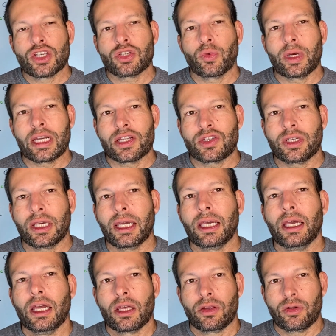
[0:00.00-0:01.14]
So we can
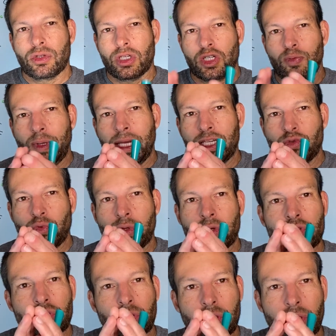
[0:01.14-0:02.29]
see there's a space when
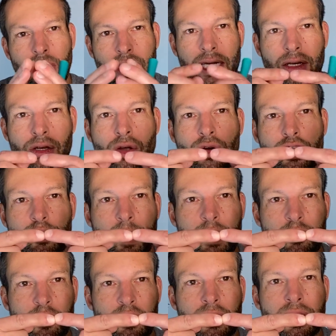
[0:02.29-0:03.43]
there's, again, no space
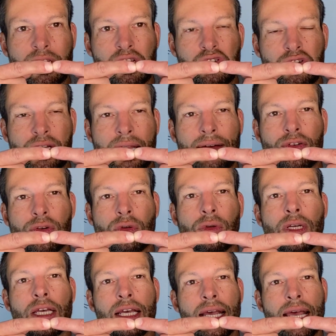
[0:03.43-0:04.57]
between the distal clavicle,